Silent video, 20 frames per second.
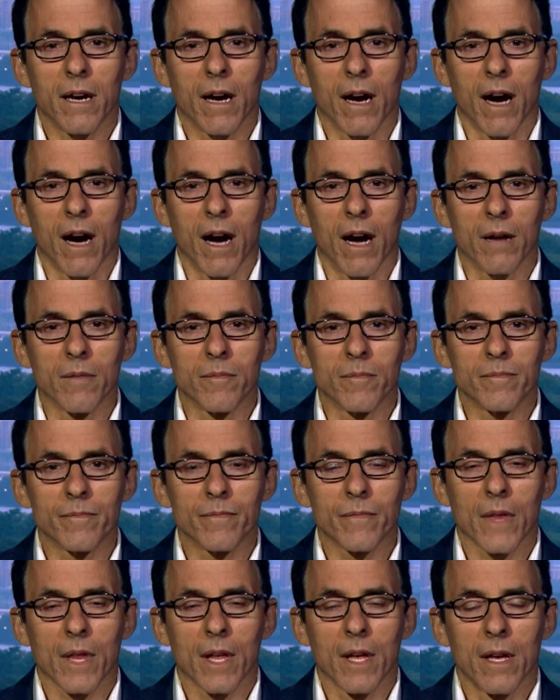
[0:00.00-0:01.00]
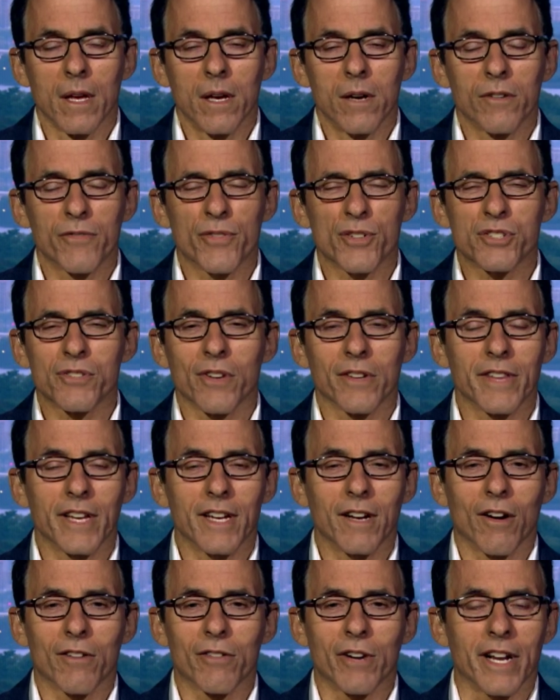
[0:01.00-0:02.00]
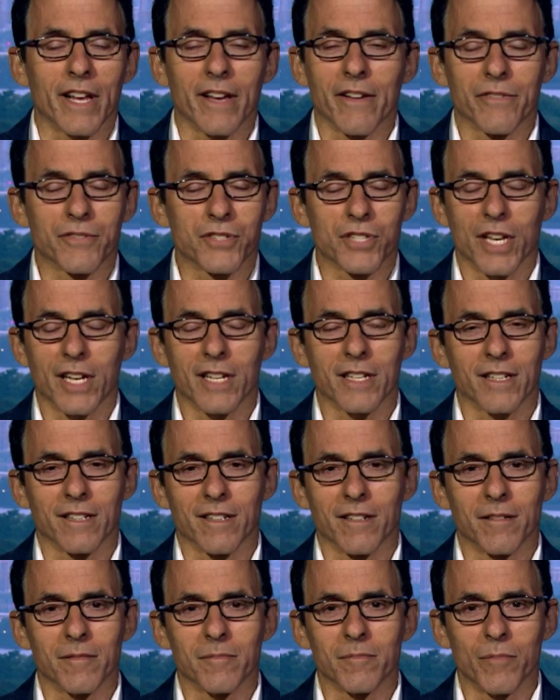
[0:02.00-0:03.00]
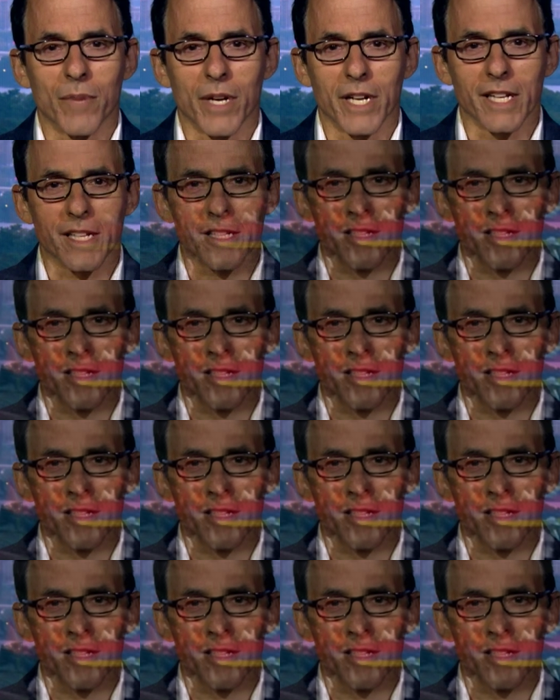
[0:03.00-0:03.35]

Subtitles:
first of all, they already have said many